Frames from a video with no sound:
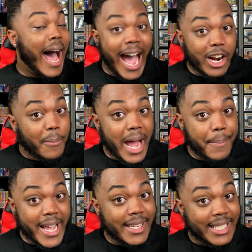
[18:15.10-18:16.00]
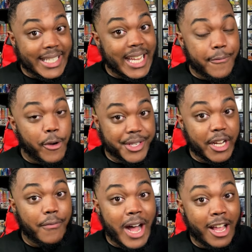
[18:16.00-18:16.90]
I don't mind paying $16 for a
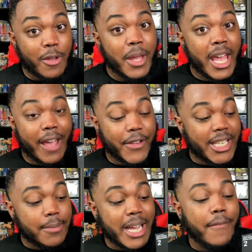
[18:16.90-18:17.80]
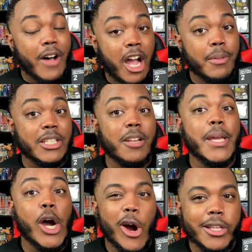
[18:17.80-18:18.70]
single volume if it seems like a volume that's going to
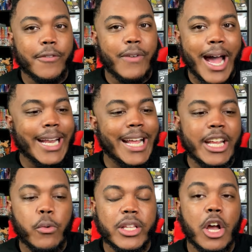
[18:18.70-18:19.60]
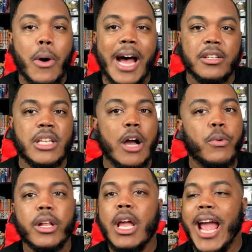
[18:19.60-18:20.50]
be hard to find. I didn't want to go out of stock
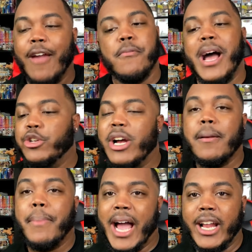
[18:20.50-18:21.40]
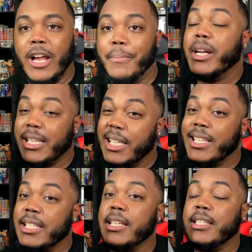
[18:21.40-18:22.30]
with everybody trying to buy it up because
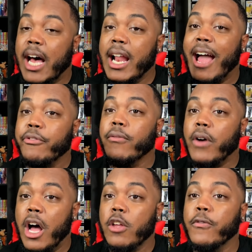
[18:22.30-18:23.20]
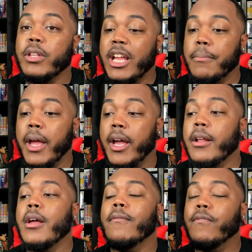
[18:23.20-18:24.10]
this is a sought-after volume for Dead Man
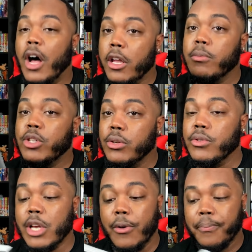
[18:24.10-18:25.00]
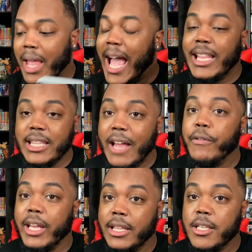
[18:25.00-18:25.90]
Volume 2. So had to
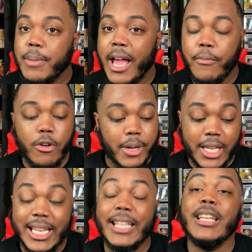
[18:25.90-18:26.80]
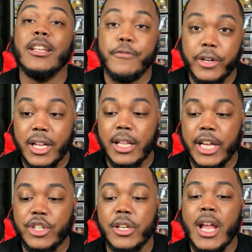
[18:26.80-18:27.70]
definitely get this bad boy because I needed it for the
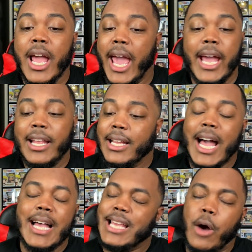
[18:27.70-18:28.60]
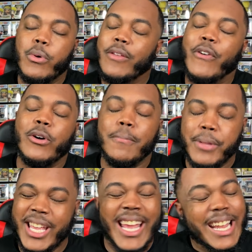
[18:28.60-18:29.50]
collection. And guys, I wouldn't have felt
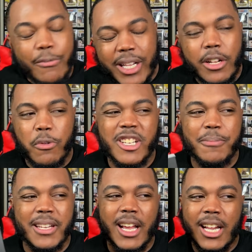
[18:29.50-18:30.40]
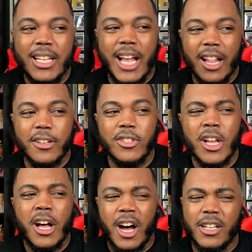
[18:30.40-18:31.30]
complete, and I really don't want to spend $100
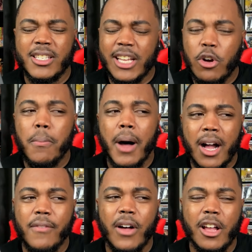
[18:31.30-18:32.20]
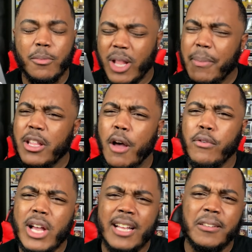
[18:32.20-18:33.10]
on a single manga volume. Let me know if
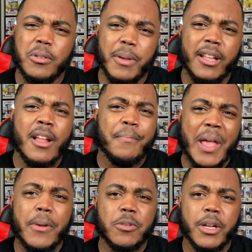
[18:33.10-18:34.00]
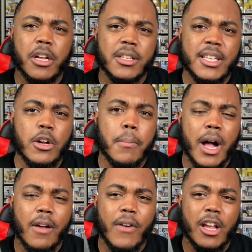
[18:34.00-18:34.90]
you guys have spent that much money on a single
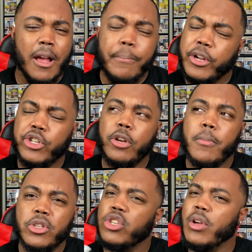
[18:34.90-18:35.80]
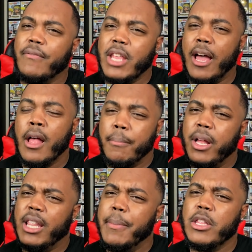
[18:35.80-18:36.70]
manga volume. I'm pretty sure most of you have not,
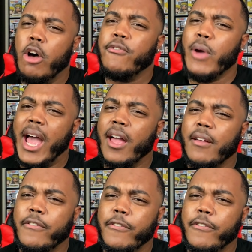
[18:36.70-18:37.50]
but let me know if you have.